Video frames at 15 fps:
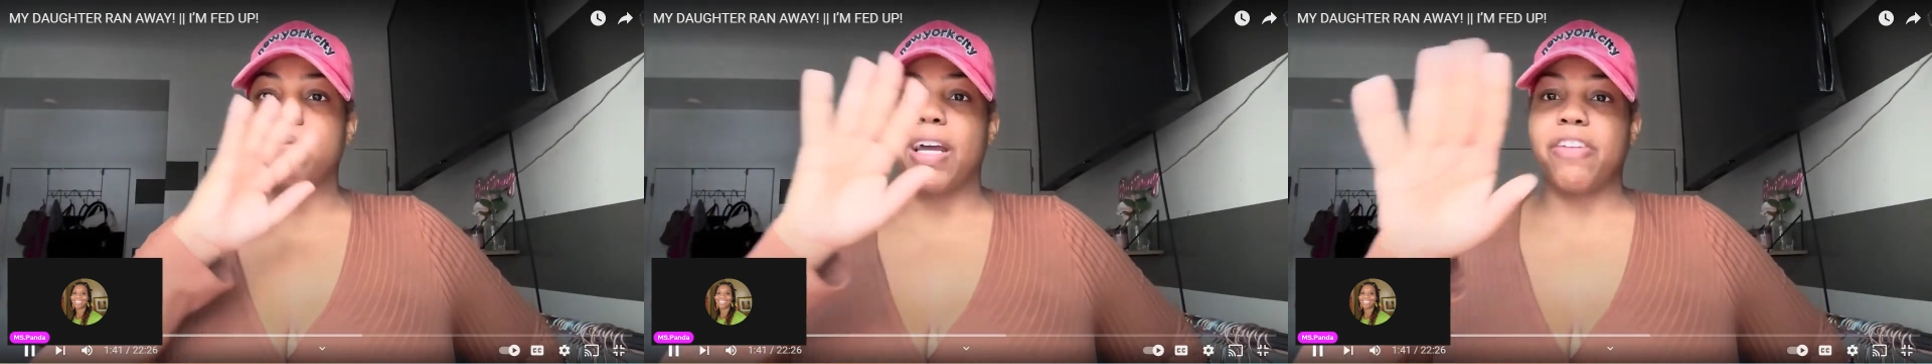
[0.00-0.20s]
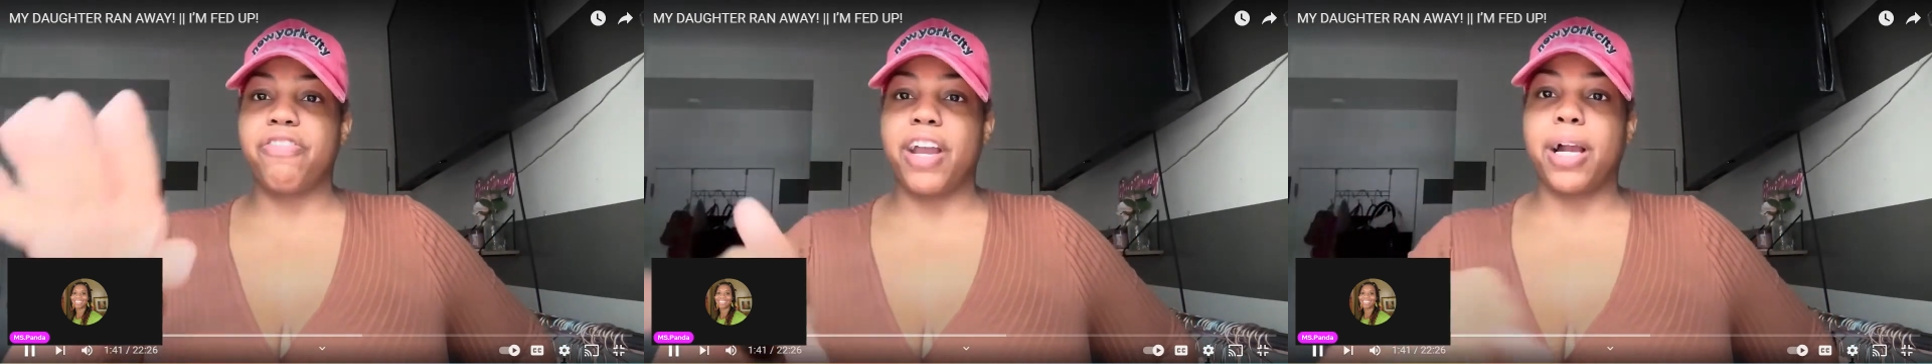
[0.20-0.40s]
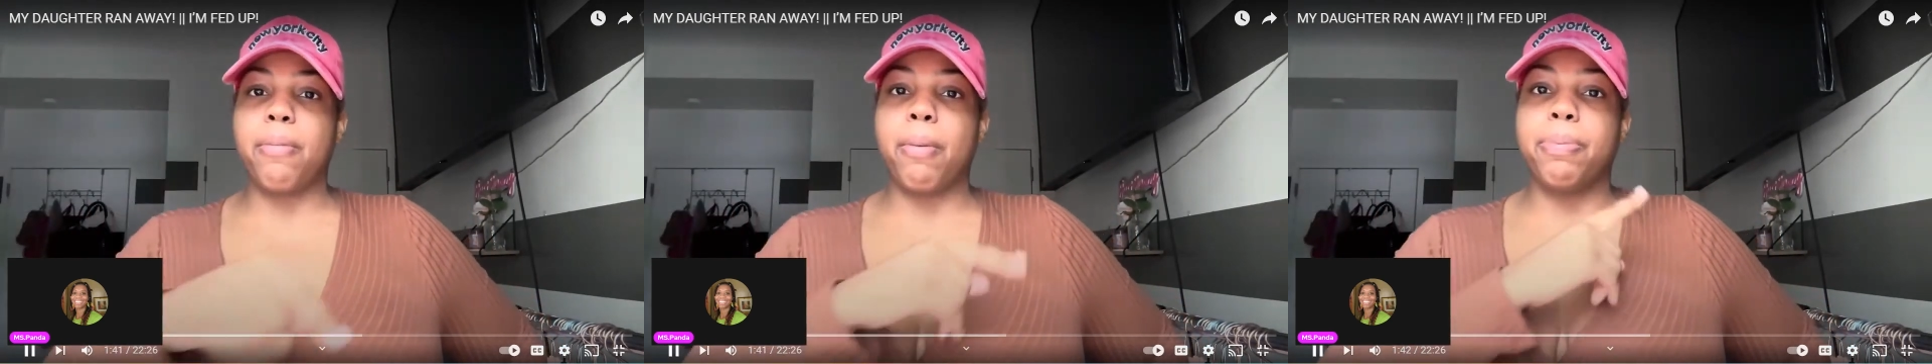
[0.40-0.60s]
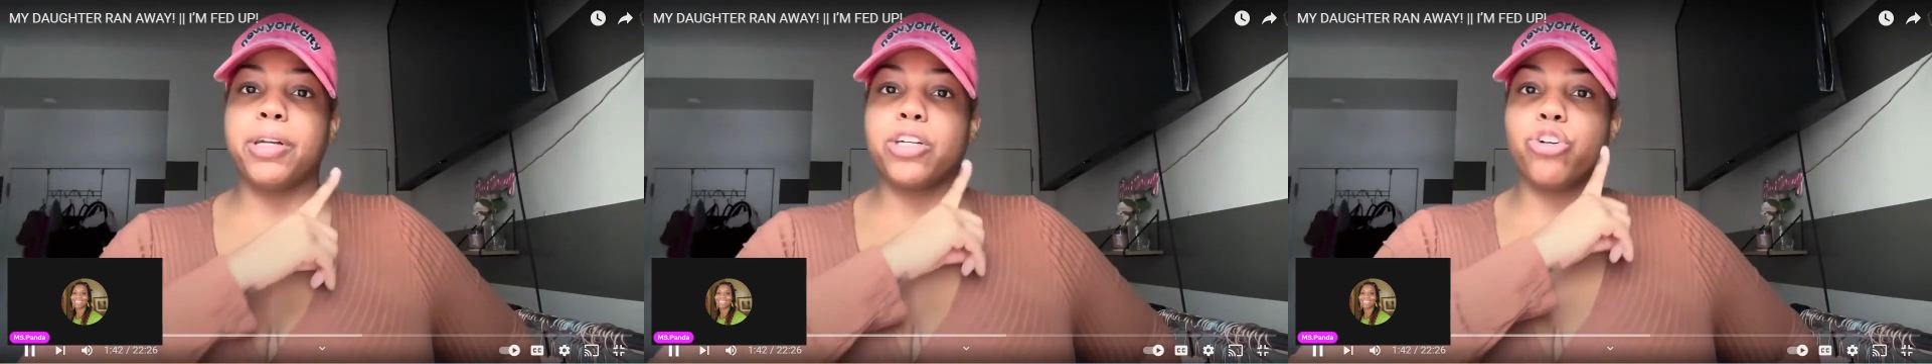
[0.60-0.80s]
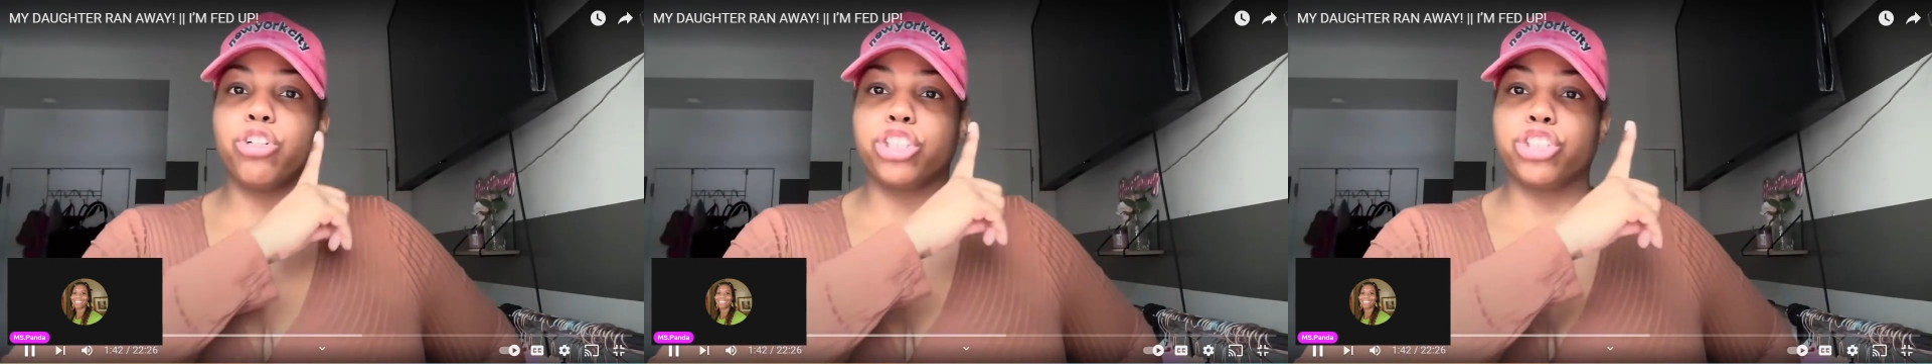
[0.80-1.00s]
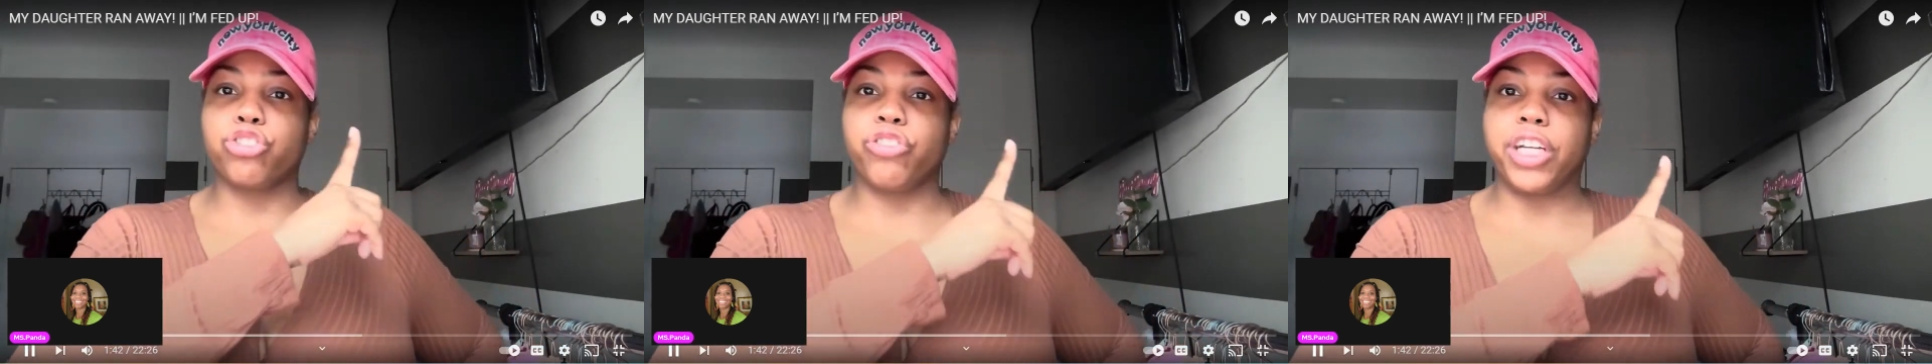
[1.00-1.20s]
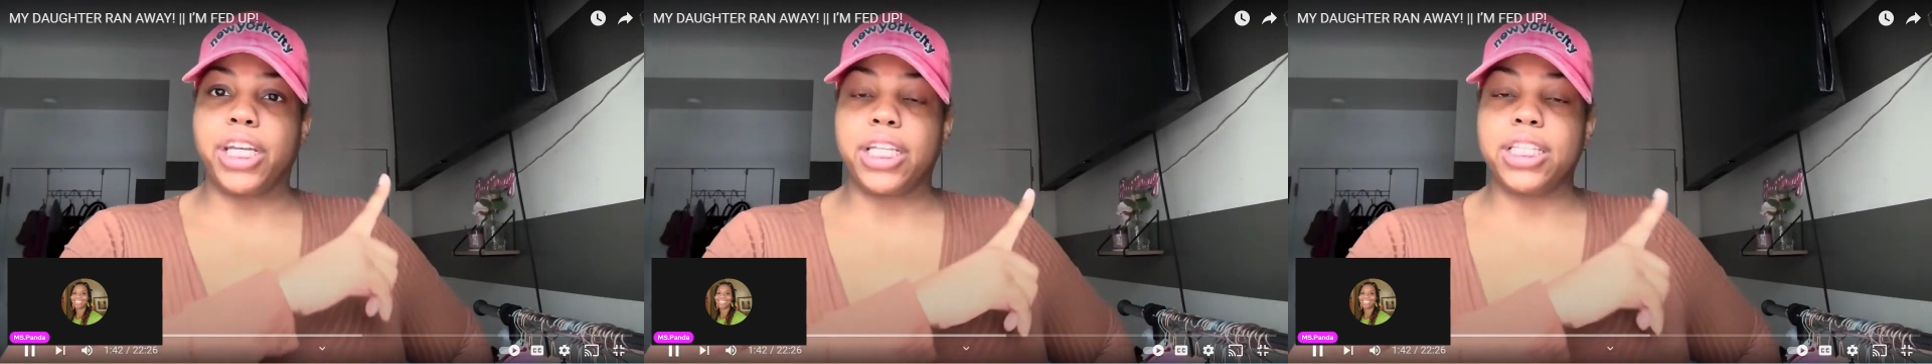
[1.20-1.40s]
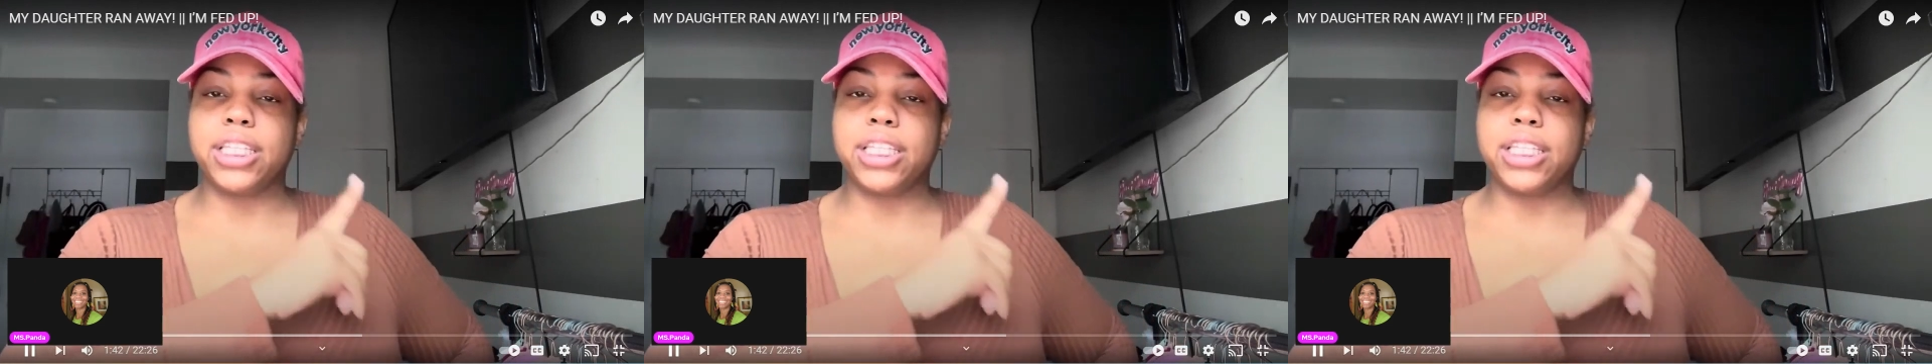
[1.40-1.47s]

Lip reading: Matter of fact, I'm going to put it on the screen.